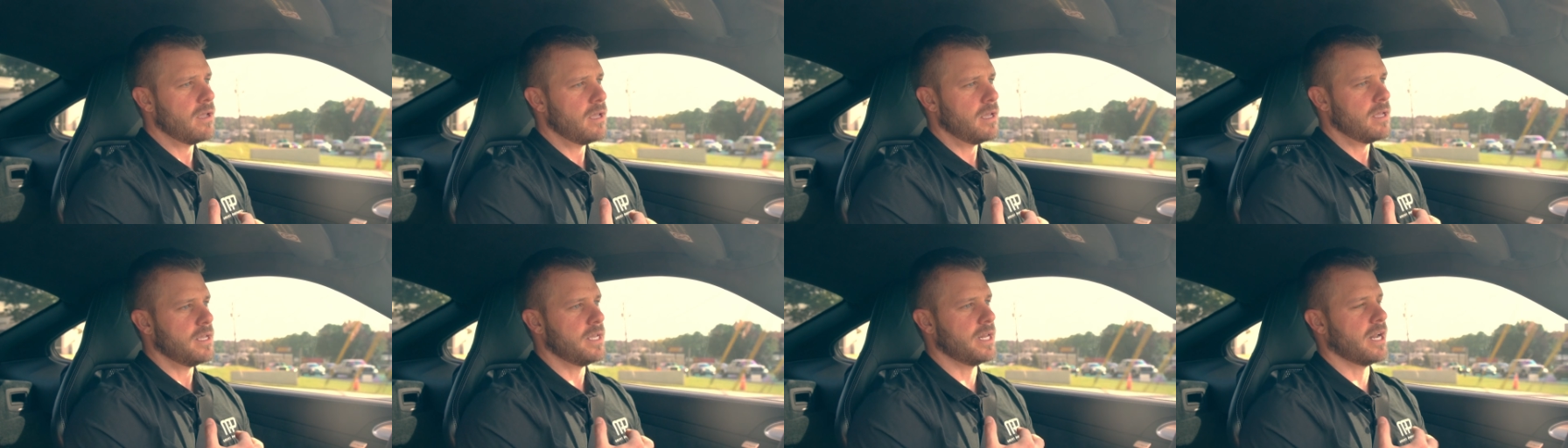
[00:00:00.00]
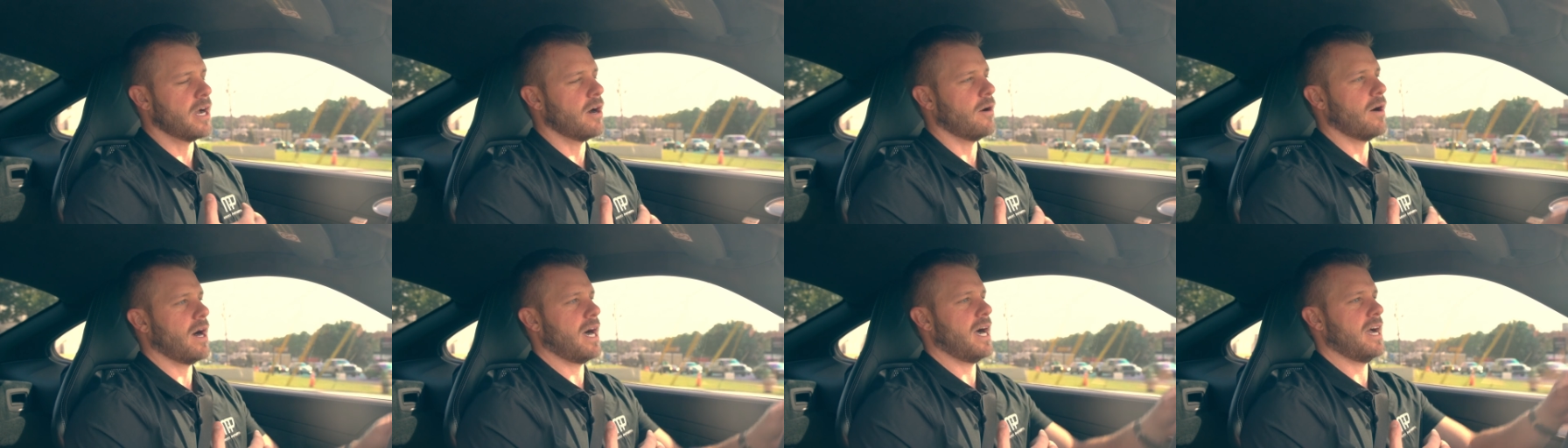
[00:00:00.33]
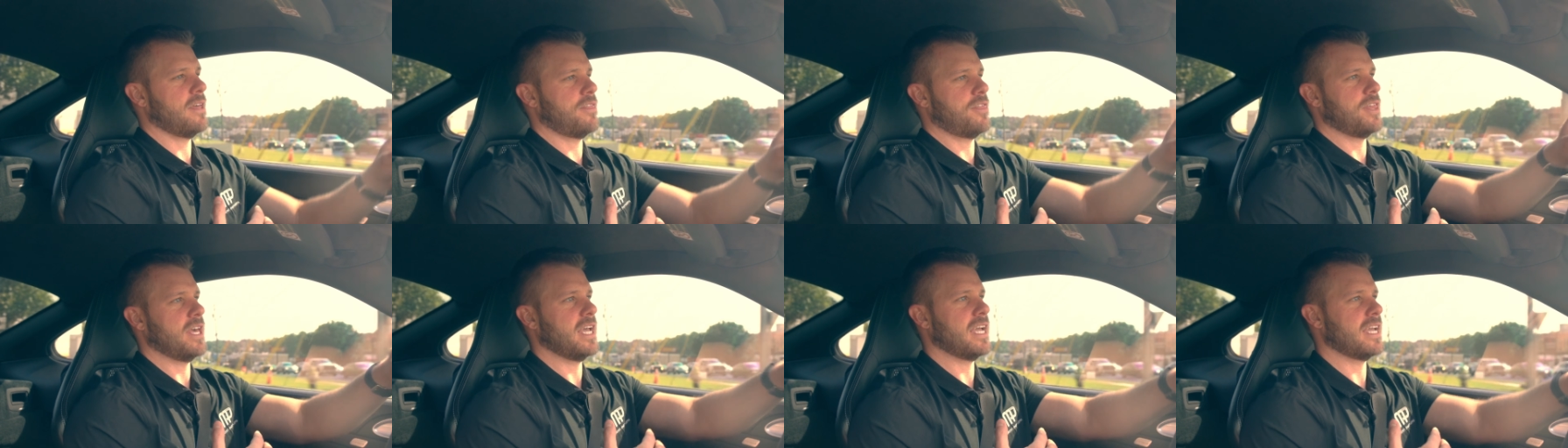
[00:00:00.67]
you know, I
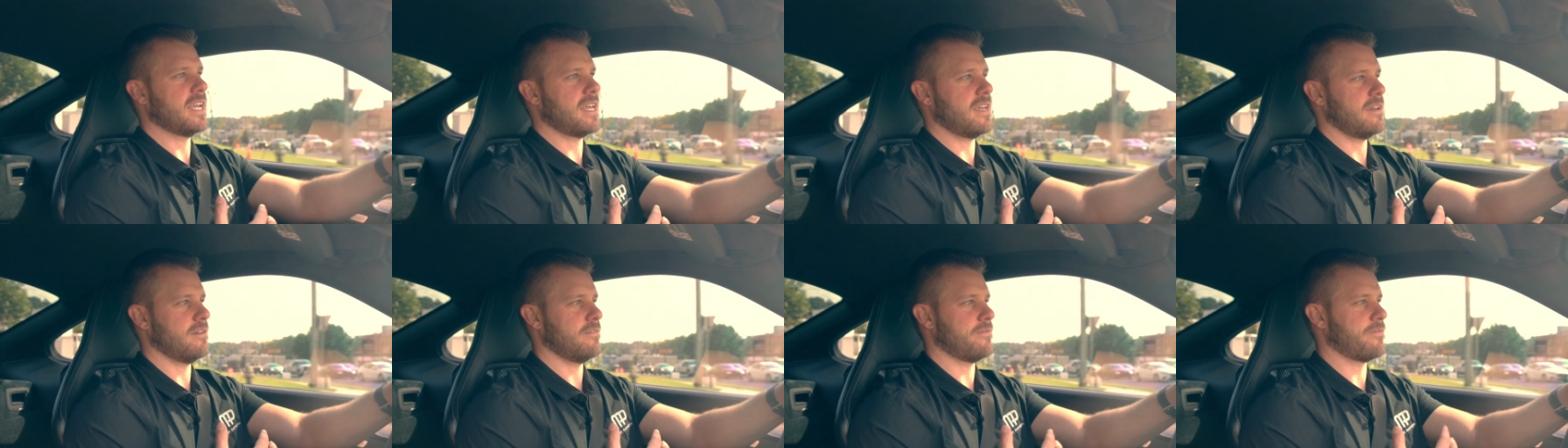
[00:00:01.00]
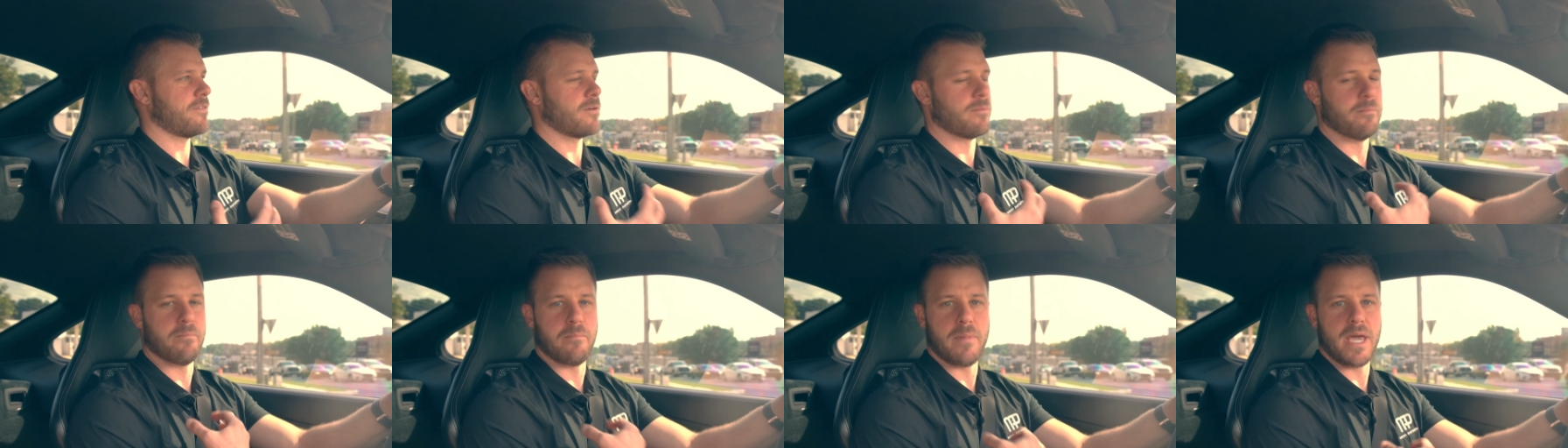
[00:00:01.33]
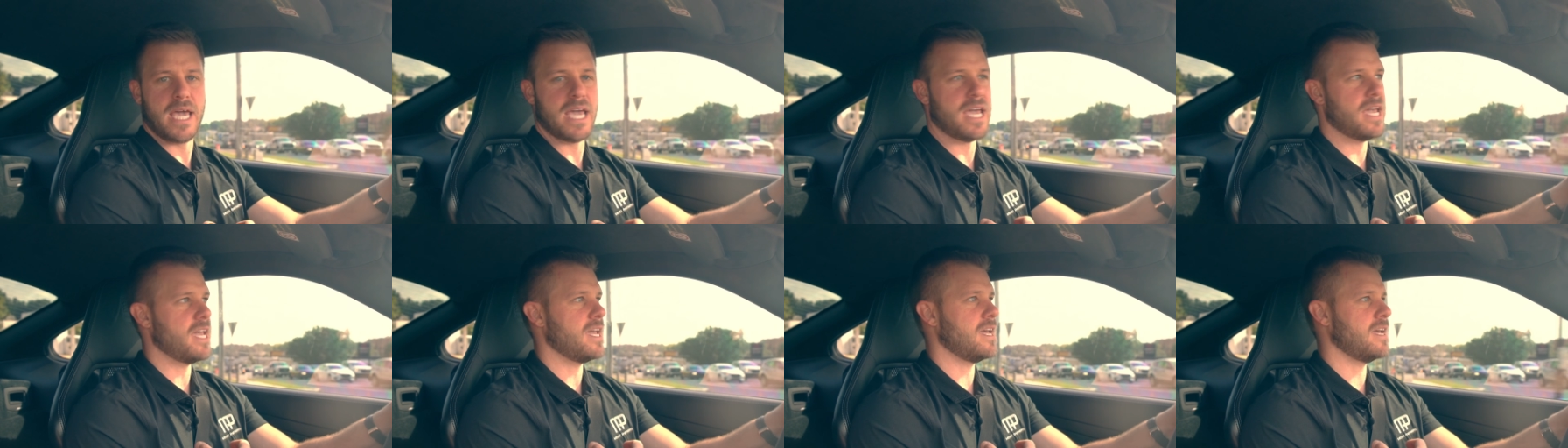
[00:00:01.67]
think for
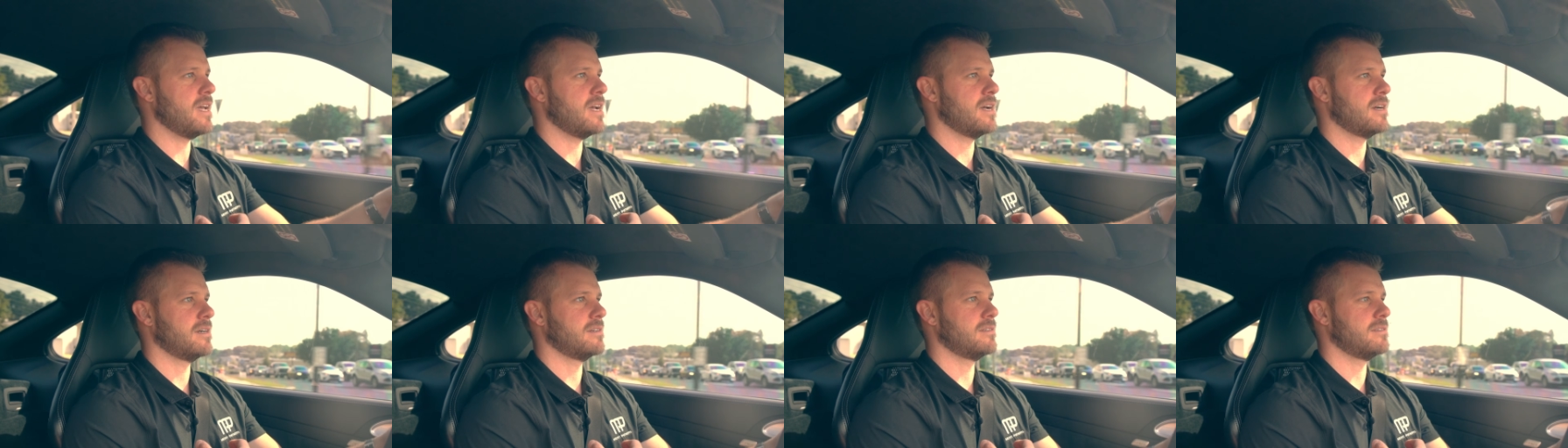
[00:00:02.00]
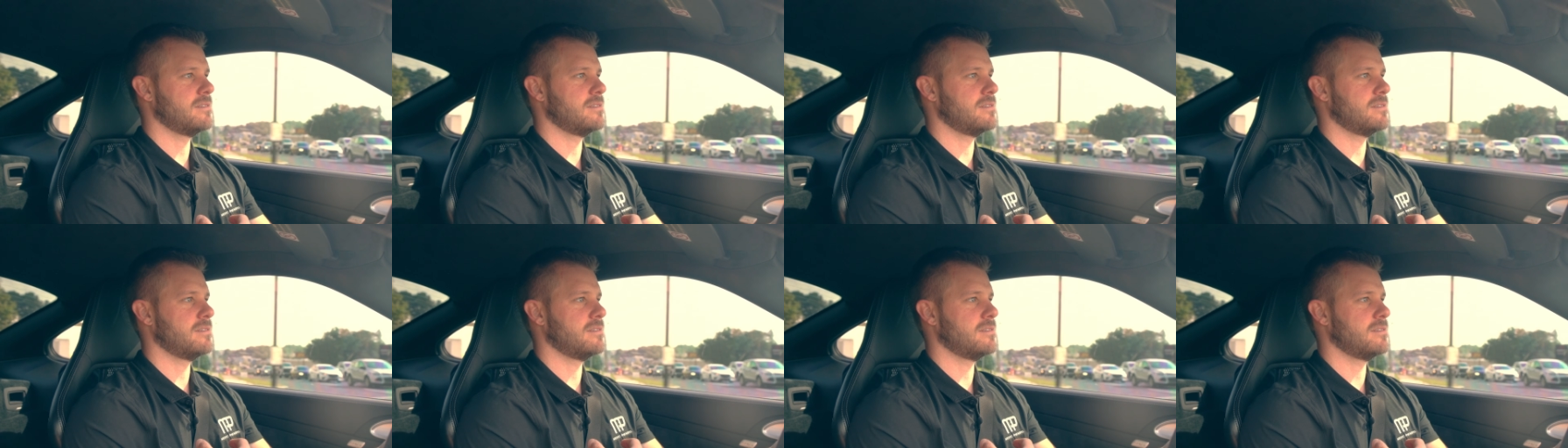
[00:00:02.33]
me,